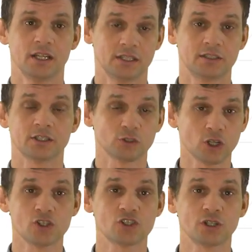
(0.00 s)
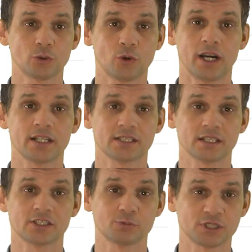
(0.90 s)
The technology requires
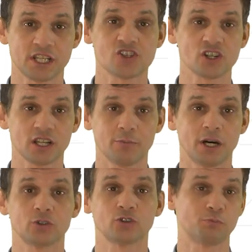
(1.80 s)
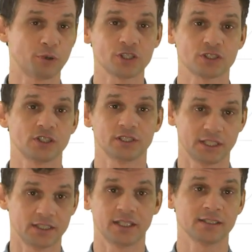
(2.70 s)
a substantial amount of personal
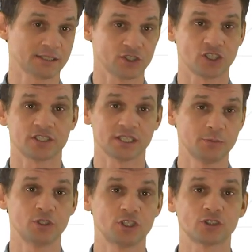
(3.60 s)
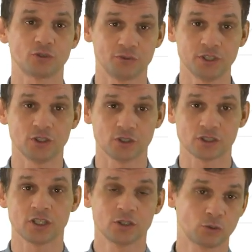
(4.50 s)
data, such as images or
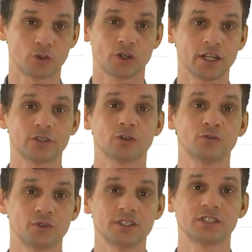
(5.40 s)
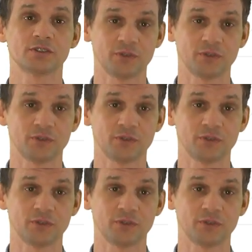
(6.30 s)
videos, to create a convincing